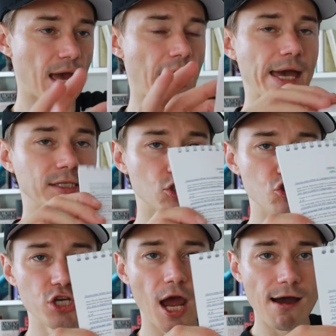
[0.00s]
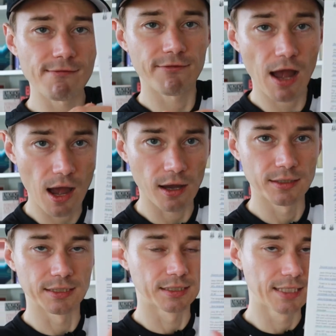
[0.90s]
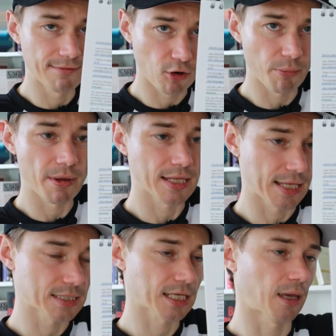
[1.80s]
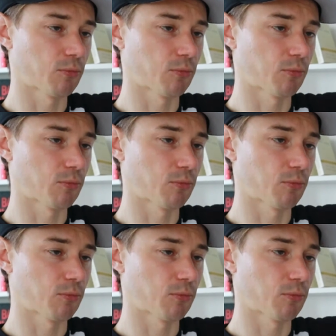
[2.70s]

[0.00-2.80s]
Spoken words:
and Java development landscape.